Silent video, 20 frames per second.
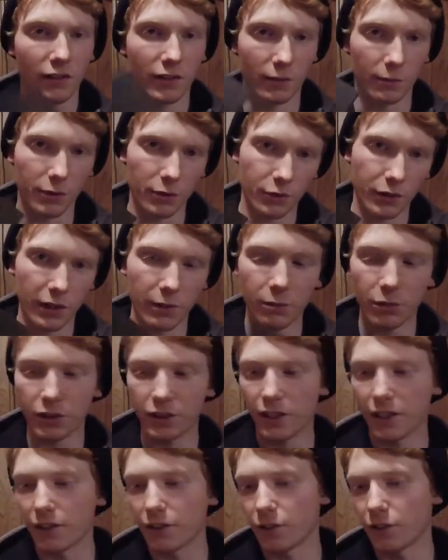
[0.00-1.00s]
some screen
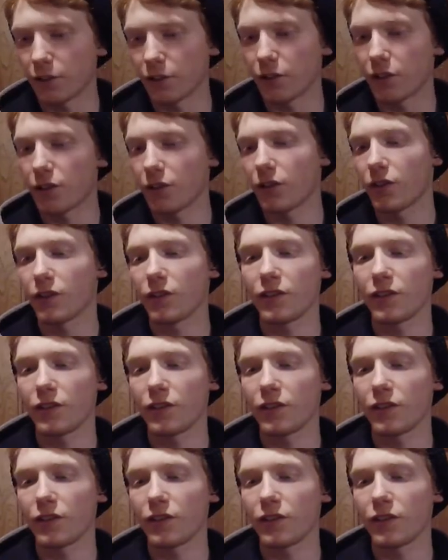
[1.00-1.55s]
protectors,